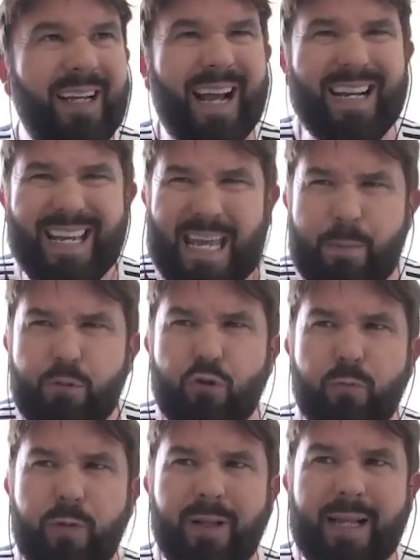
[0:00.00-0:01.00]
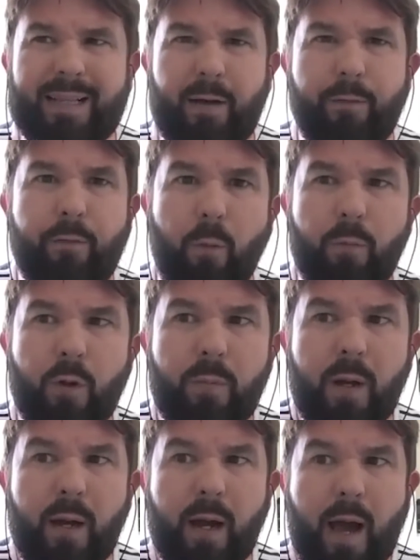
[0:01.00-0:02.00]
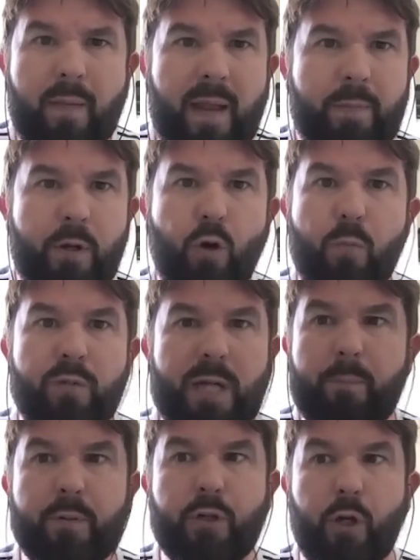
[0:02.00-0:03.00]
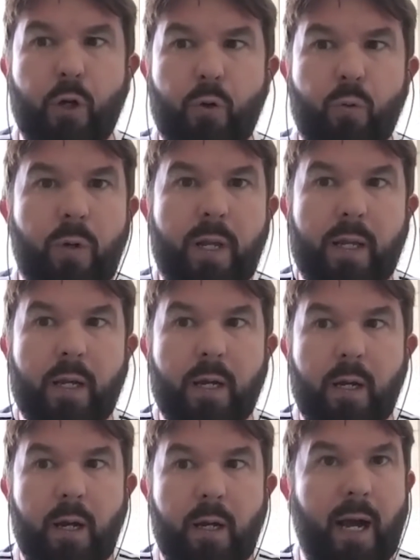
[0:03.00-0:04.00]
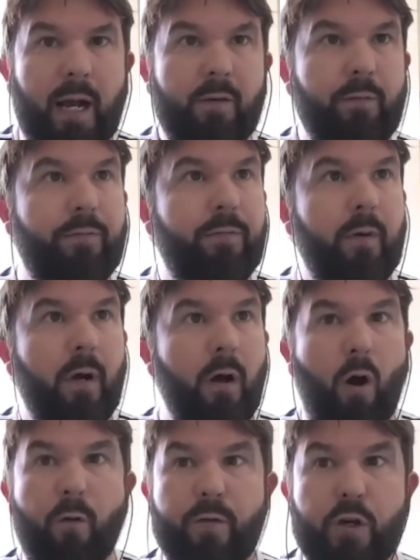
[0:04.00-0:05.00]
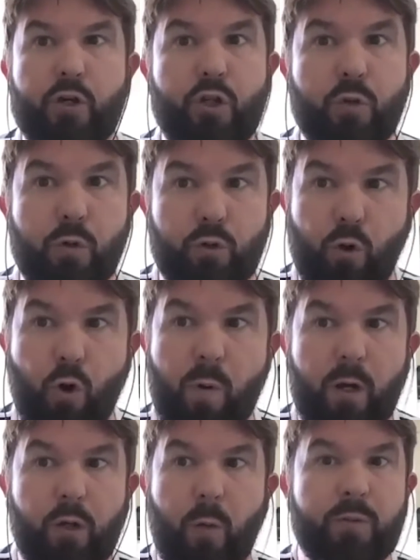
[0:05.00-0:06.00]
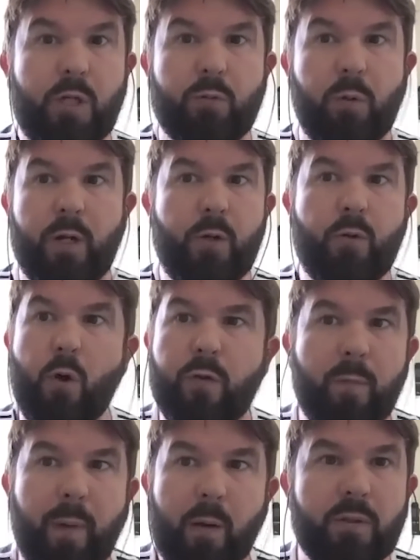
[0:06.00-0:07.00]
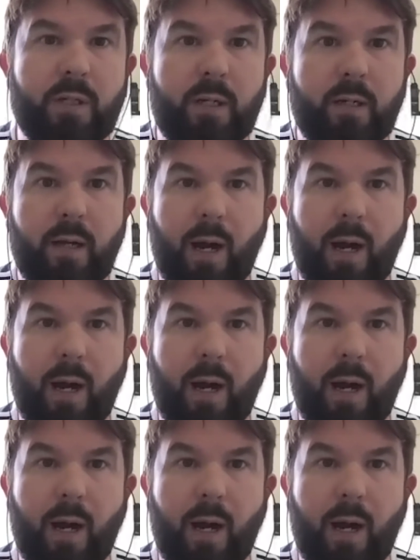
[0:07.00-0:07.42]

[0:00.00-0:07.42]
can you keep something like that from them? And then it becomes absolutely kind of obvious to us all when Klopp says, well, I knew nothing about it.